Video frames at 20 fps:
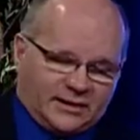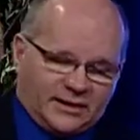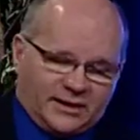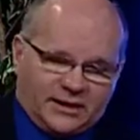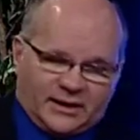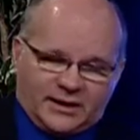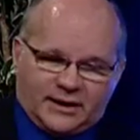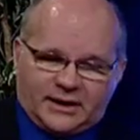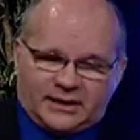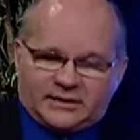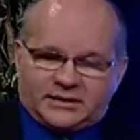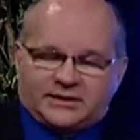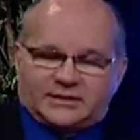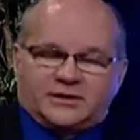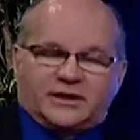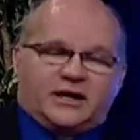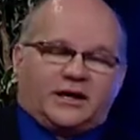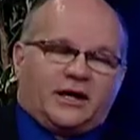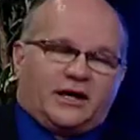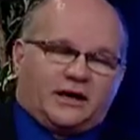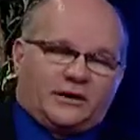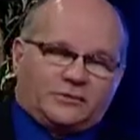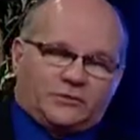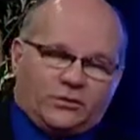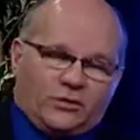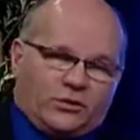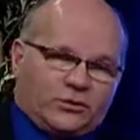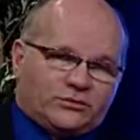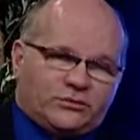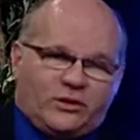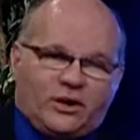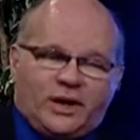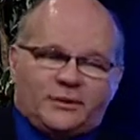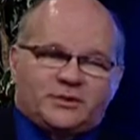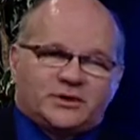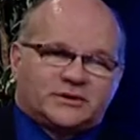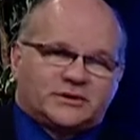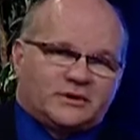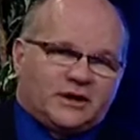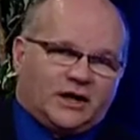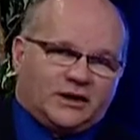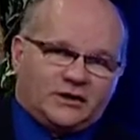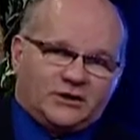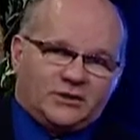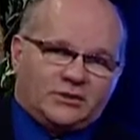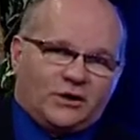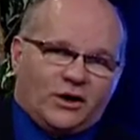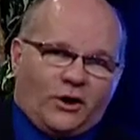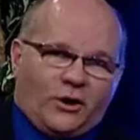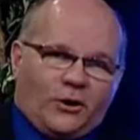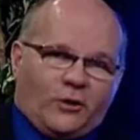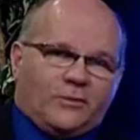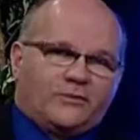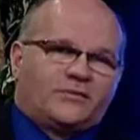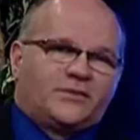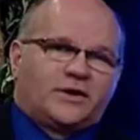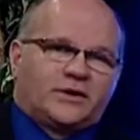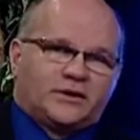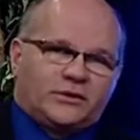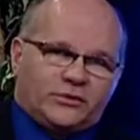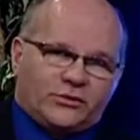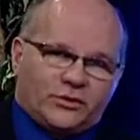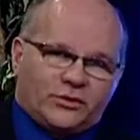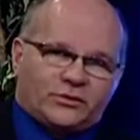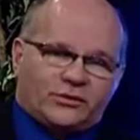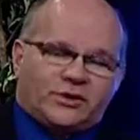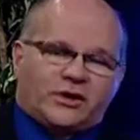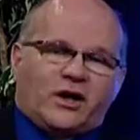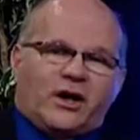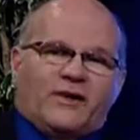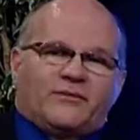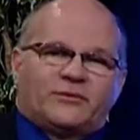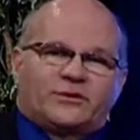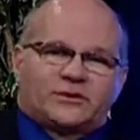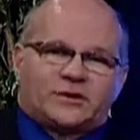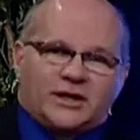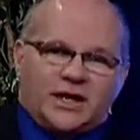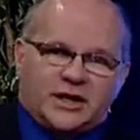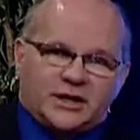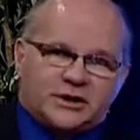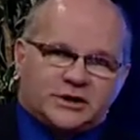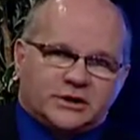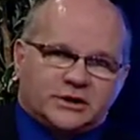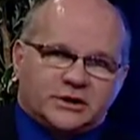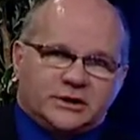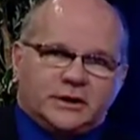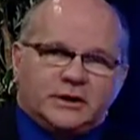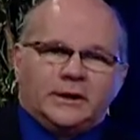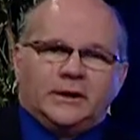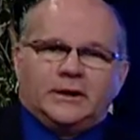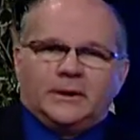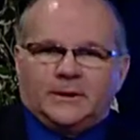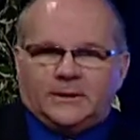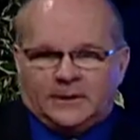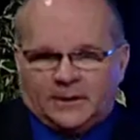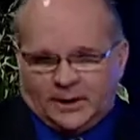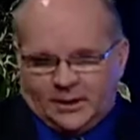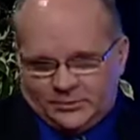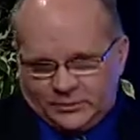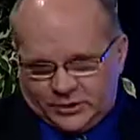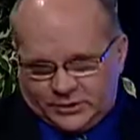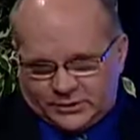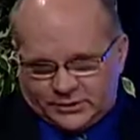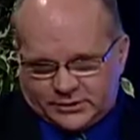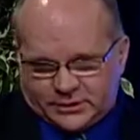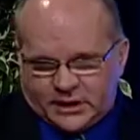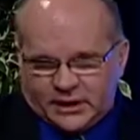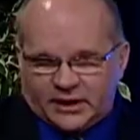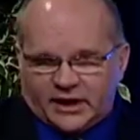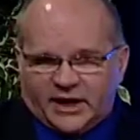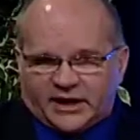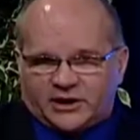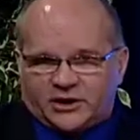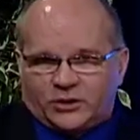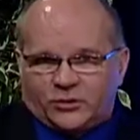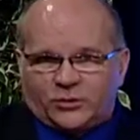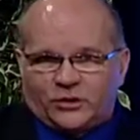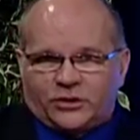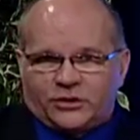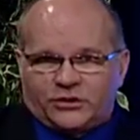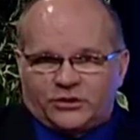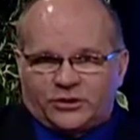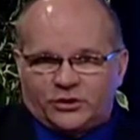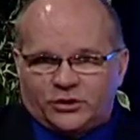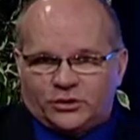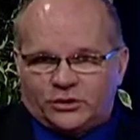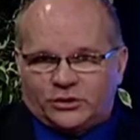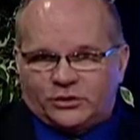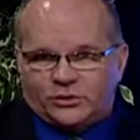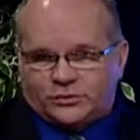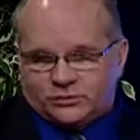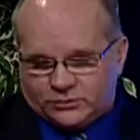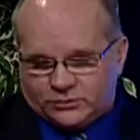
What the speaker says: And I just said, hey, well, no, I'm just letting you know. You heard the conversation. I'm just connecting with you.